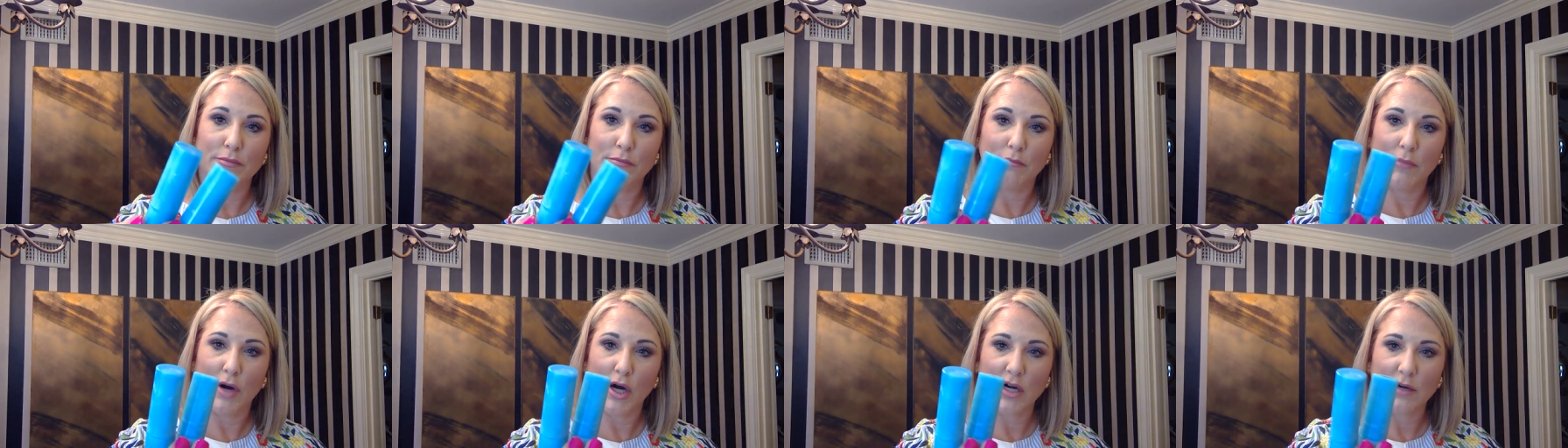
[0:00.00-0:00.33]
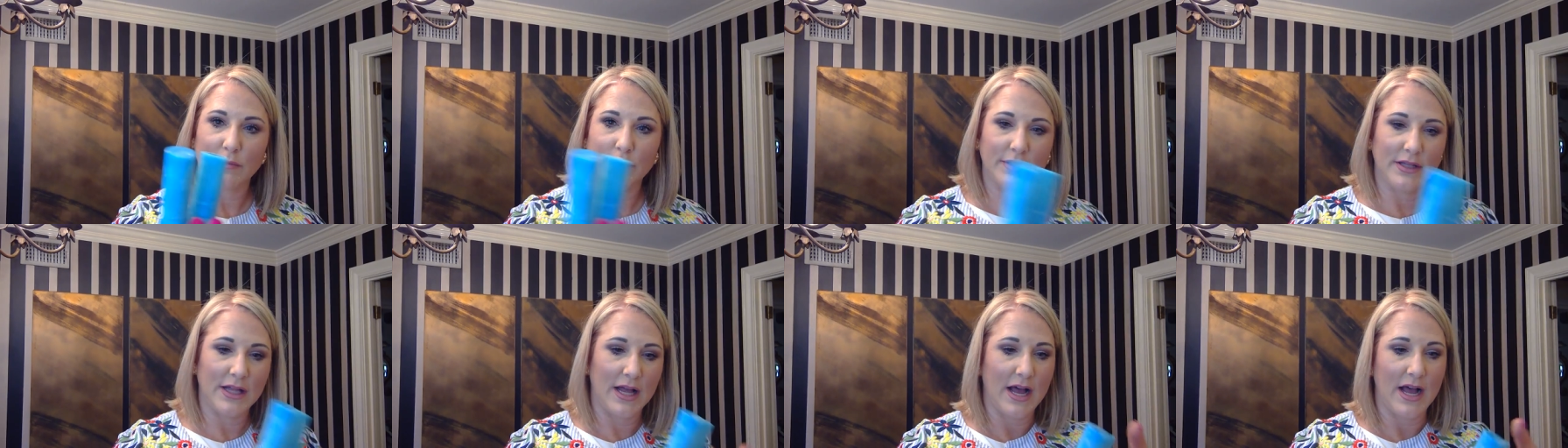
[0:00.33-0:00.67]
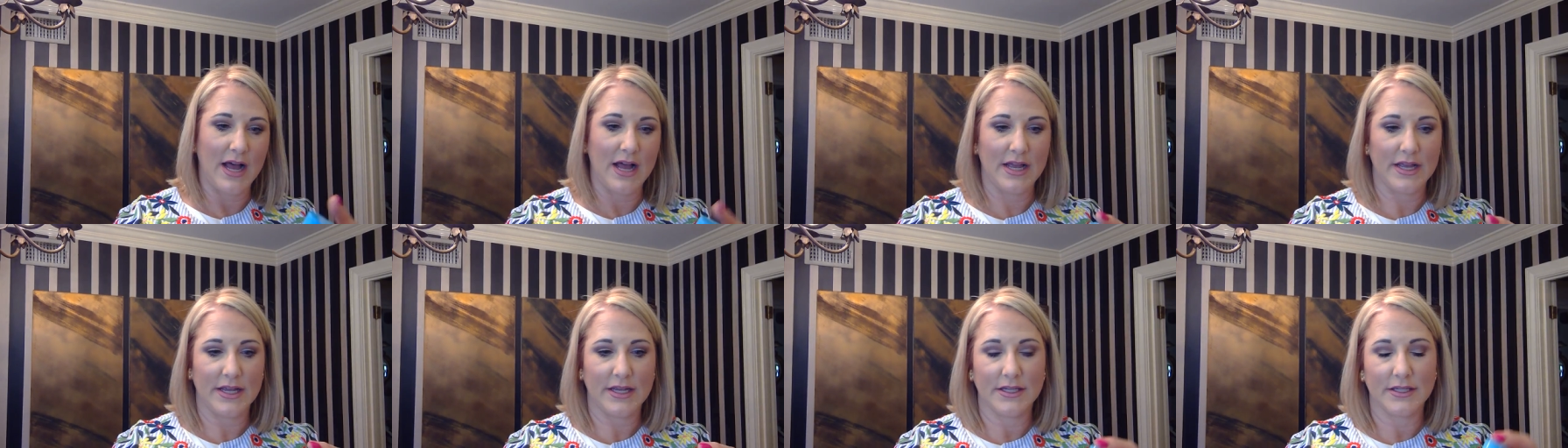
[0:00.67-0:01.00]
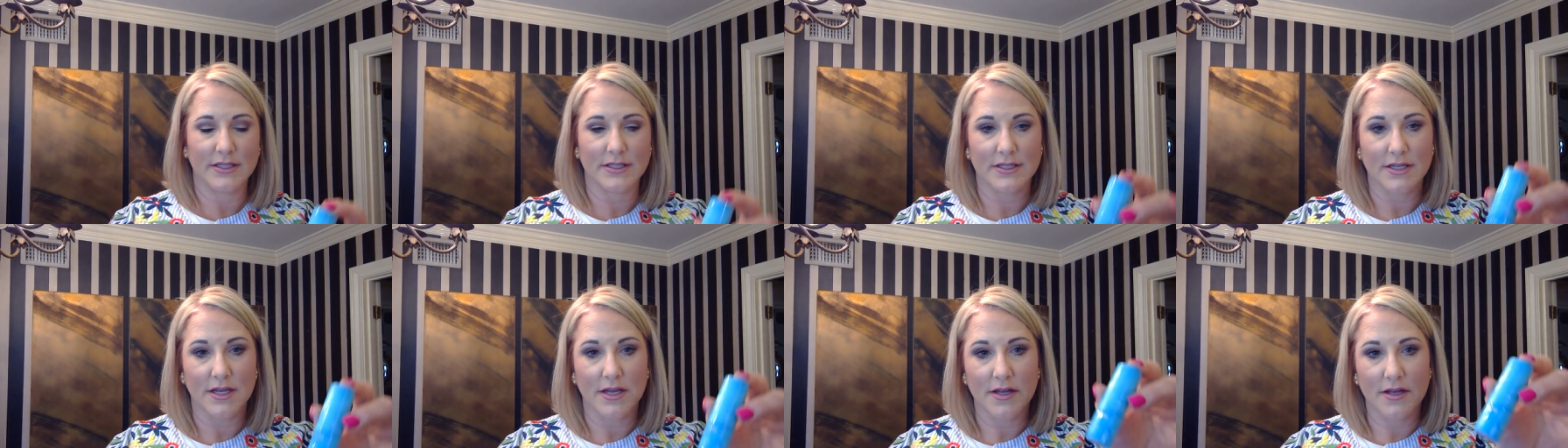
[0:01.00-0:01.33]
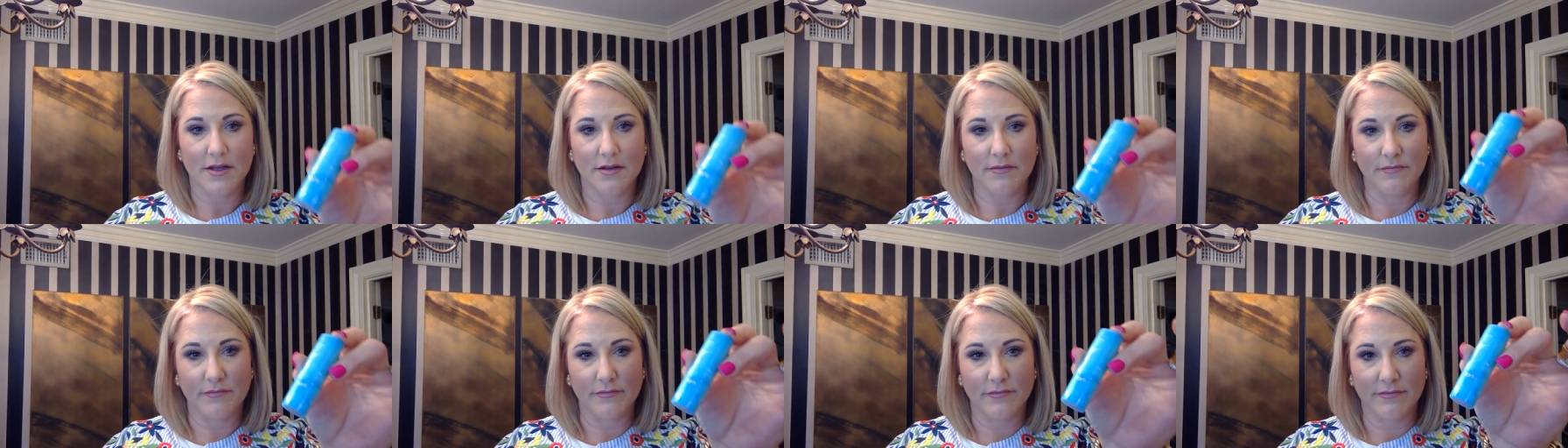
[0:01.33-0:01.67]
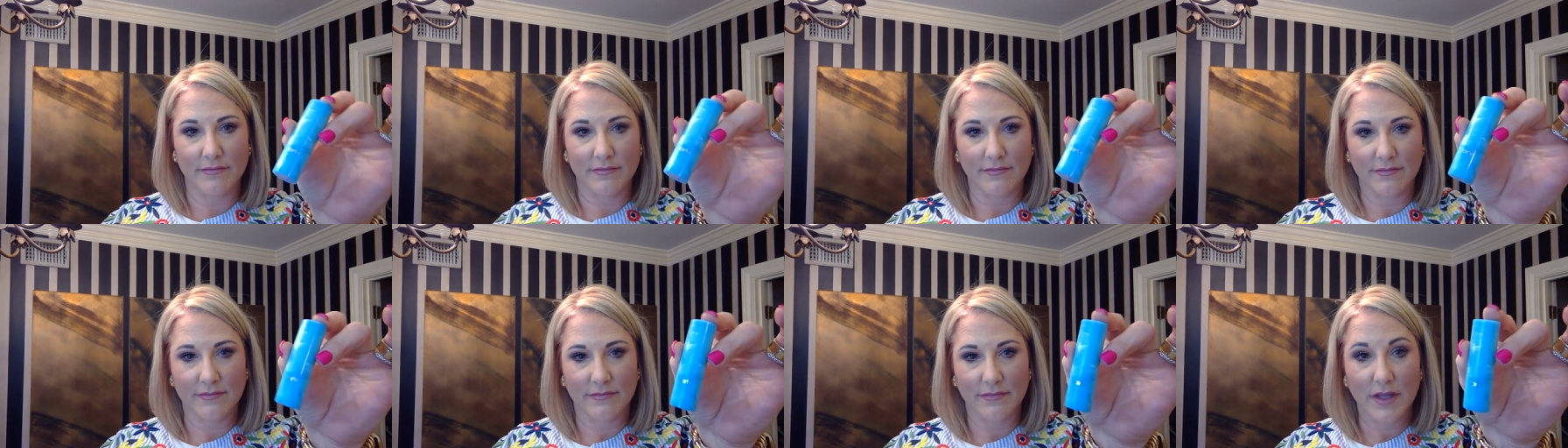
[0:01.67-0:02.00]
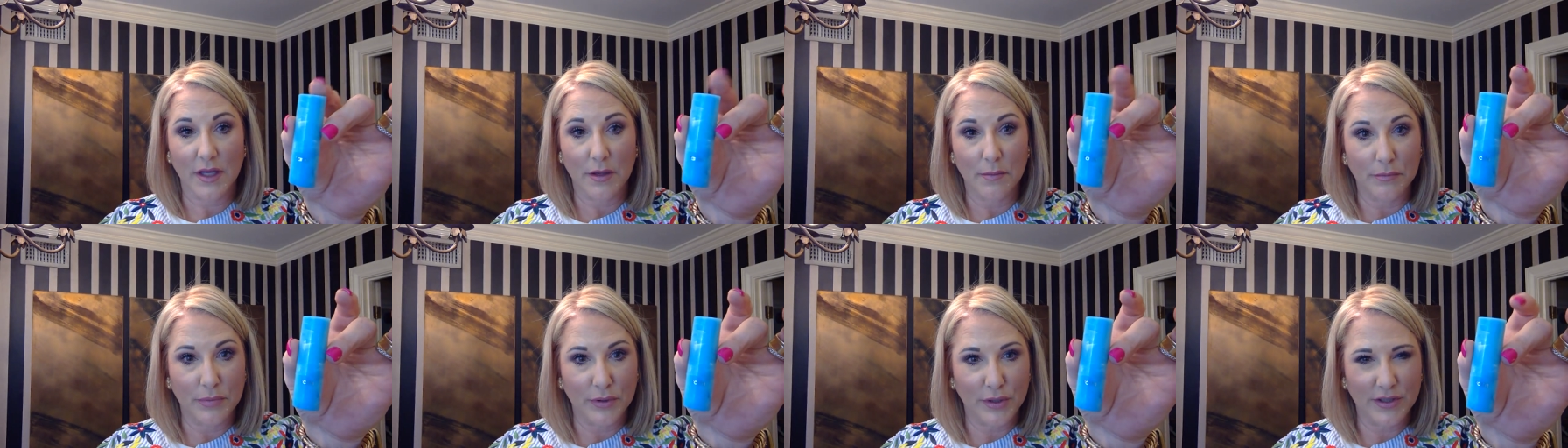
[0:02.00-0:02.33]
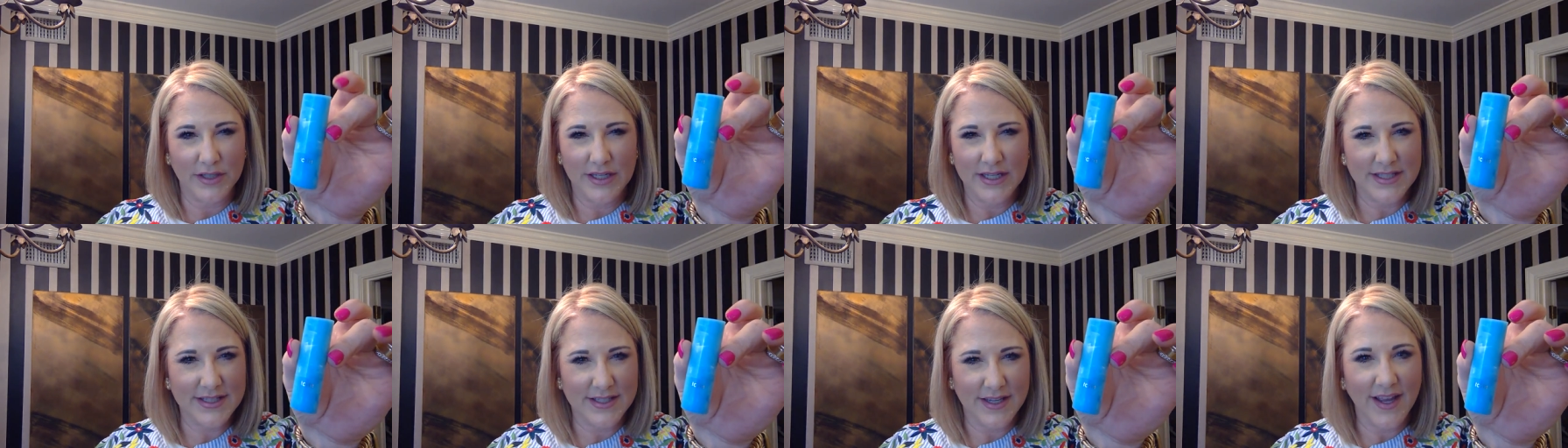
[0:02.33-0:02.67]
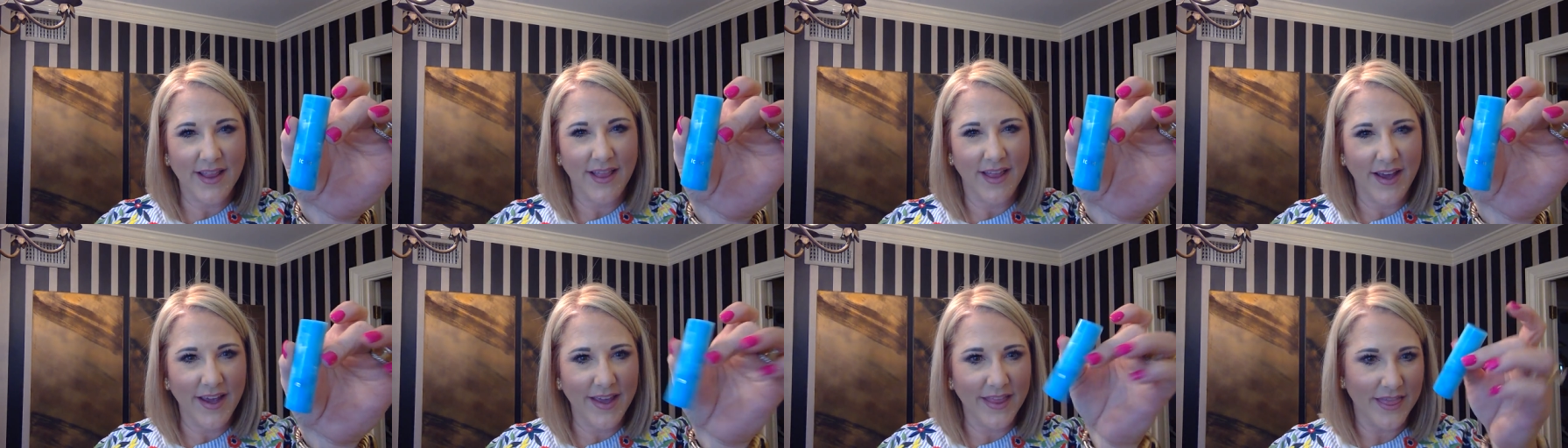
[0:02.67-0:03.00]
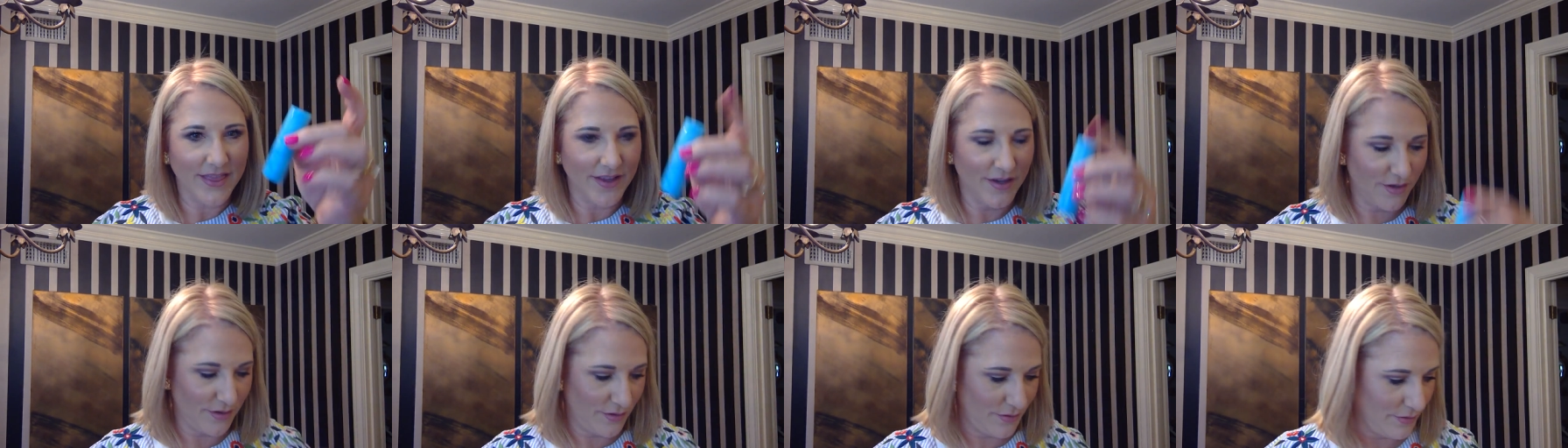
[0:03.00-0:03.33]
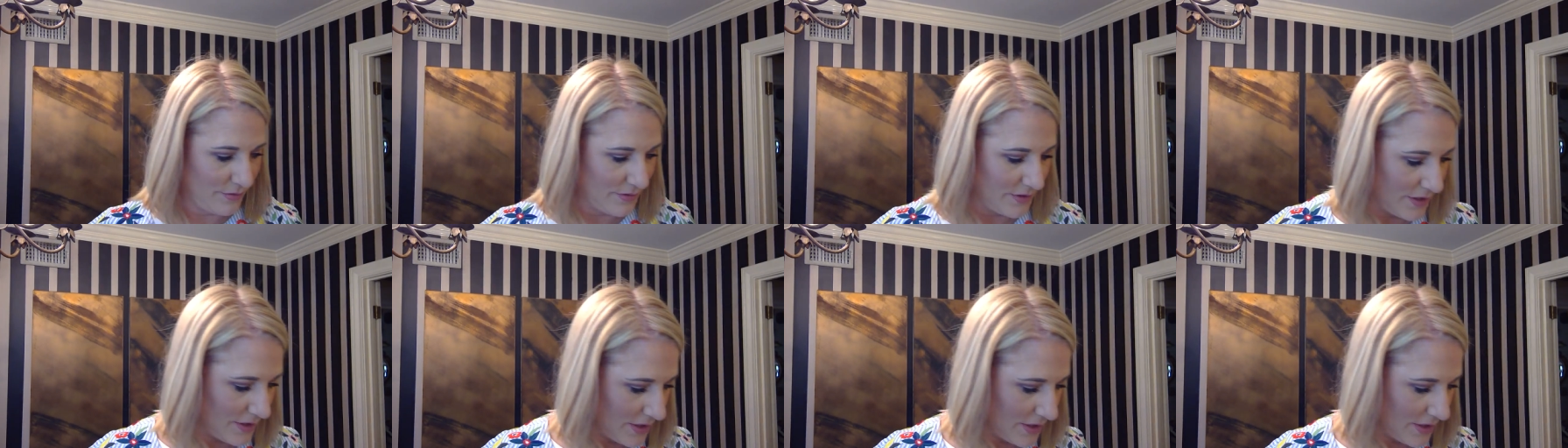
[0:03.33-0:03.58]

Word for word: marbleized um, bullets. I like those.